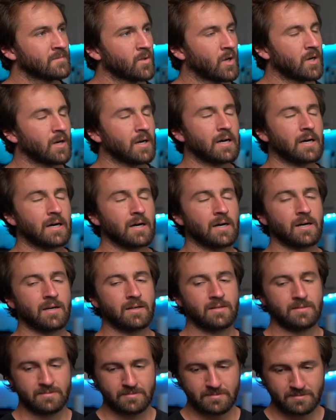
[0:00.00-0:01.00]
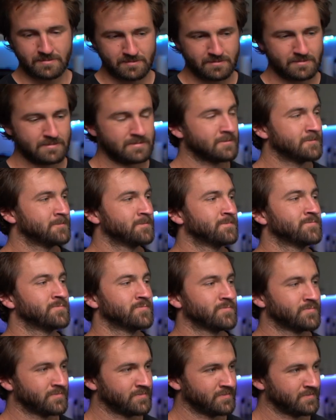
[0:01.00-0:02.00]

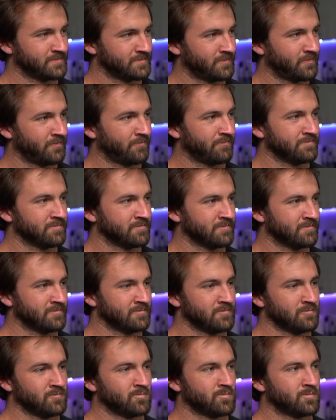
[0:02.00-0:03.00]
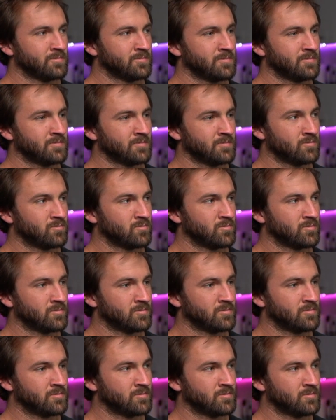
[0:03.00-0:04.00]

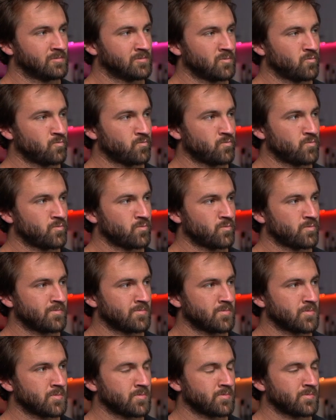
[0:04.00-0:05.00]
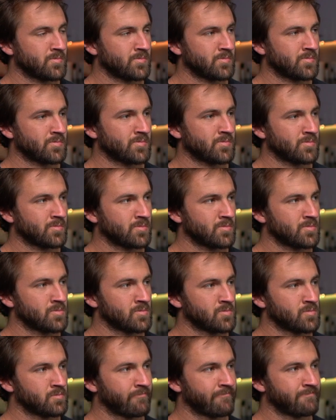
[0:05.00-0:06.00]

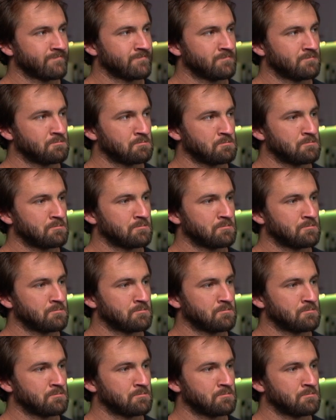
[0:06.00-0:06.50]
[no speech]